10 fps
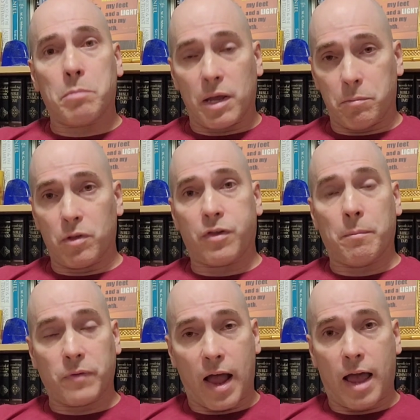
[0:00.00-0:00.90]
people
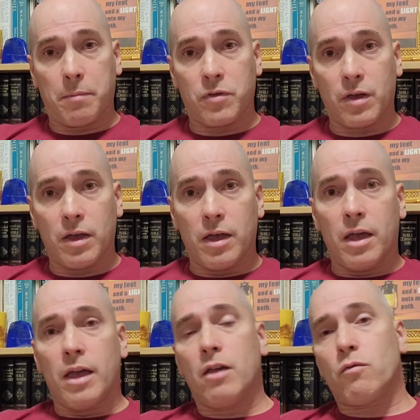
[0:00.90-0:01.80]
sometimes,
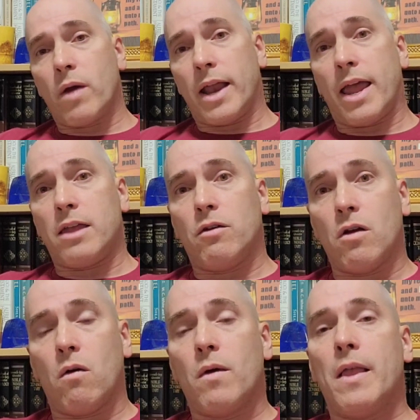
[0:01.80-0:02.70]
is when, hey,
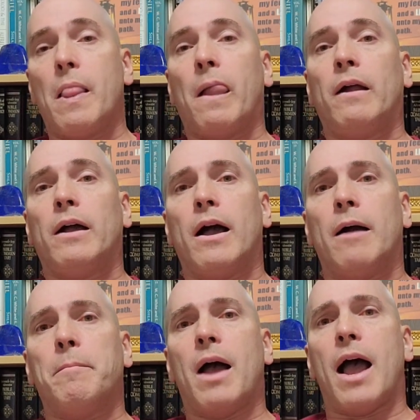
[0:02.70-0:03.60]

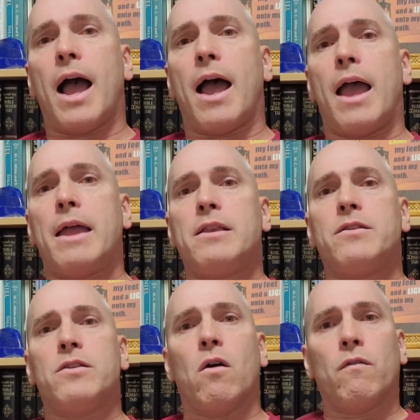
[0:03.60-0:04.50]
I
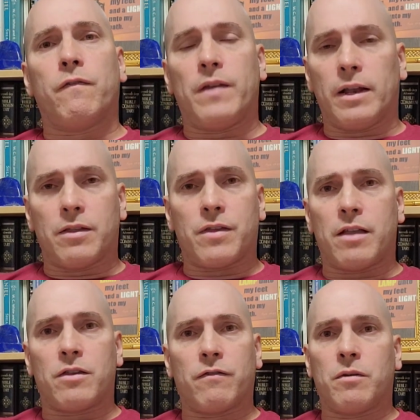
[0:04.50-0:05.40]
don't feel a
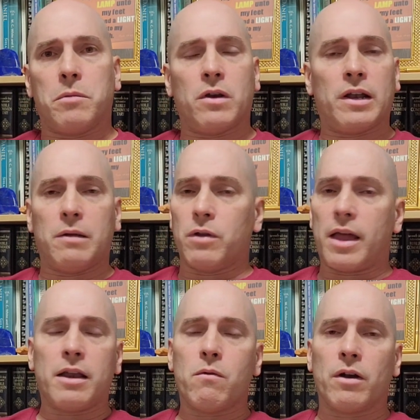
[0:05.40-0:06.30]
sense of community with
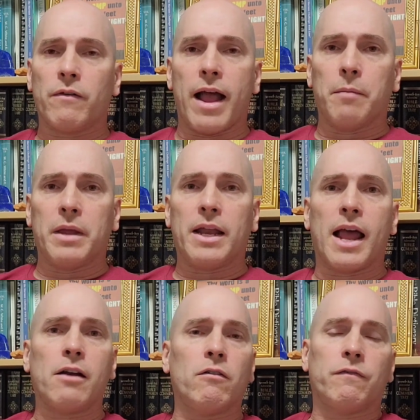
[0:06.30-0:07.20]
anyone around me,
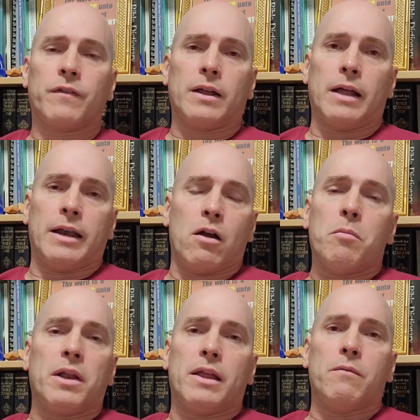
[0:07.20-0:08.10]
and
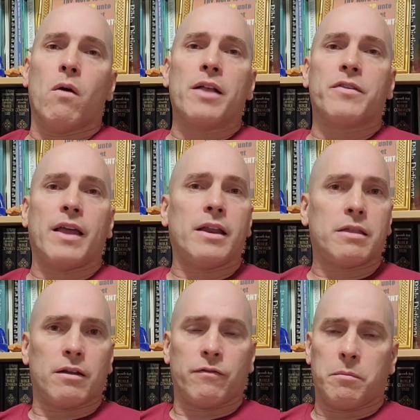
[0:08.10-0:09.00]
nobody wants
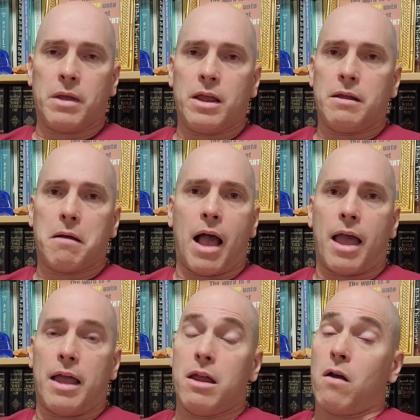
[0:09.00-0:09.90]
anything from me.
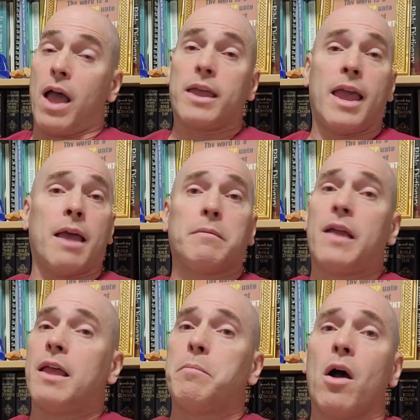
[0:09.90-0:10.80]
I can't
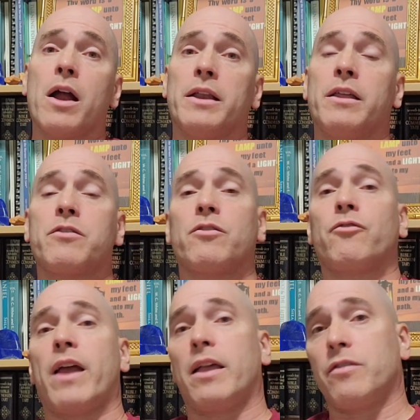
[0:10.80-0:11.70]
take part in this
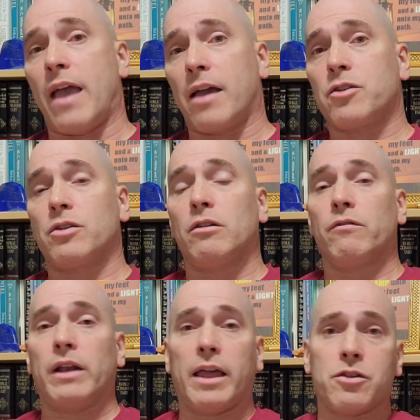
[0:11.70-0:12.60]
transactional
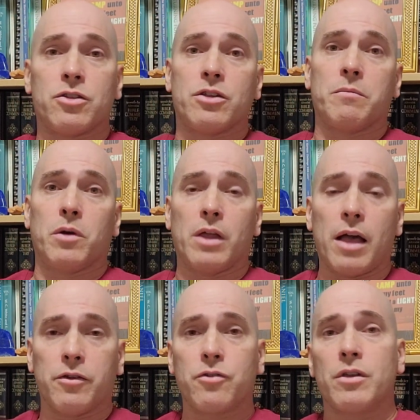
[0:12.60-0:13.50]
relationship with
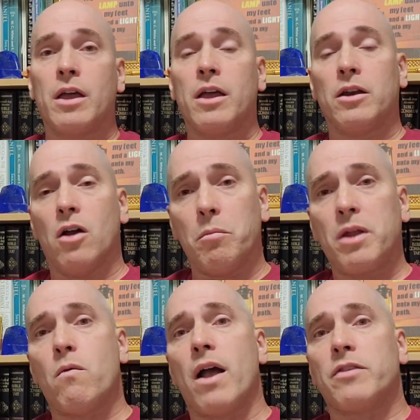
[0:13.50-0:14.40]
others. Nobody
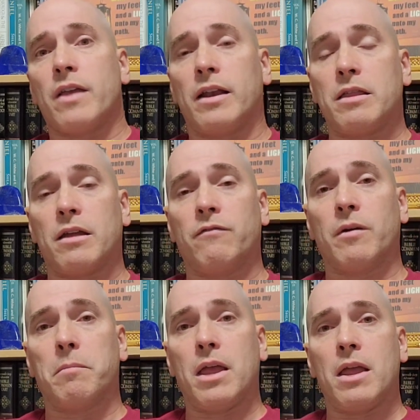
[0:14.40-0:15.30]
wants anything
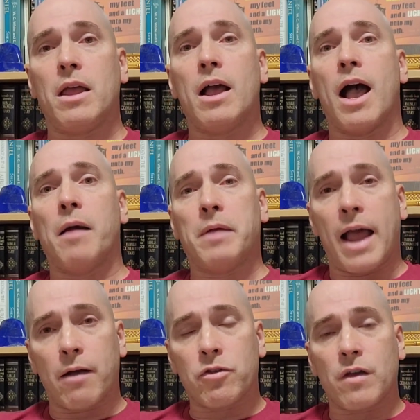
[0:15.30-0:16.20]
from me. I'm an
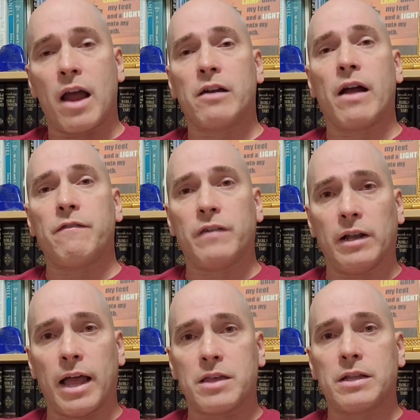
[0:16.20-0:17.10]
outsider. I
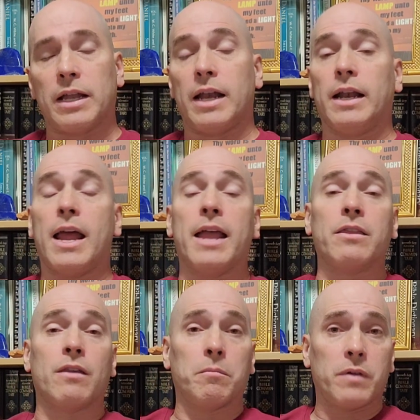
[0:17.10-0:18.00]
feel isolated, and
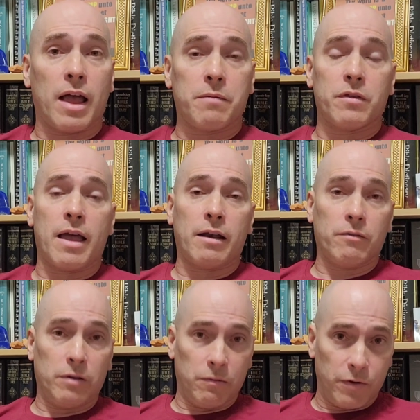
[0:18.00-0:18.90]
sometimes
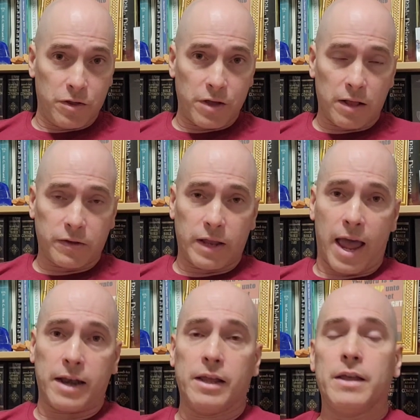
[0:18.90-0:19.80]
the result of
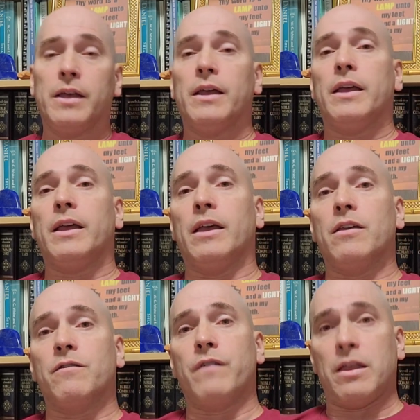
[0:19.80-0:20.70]
that
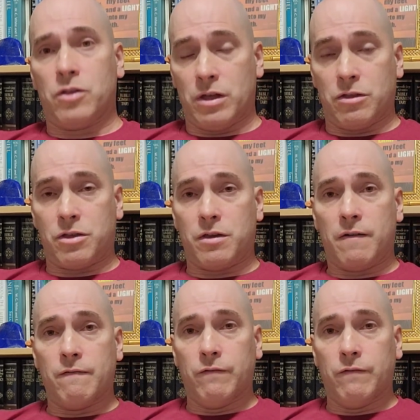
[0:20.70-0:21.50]
is vengeance,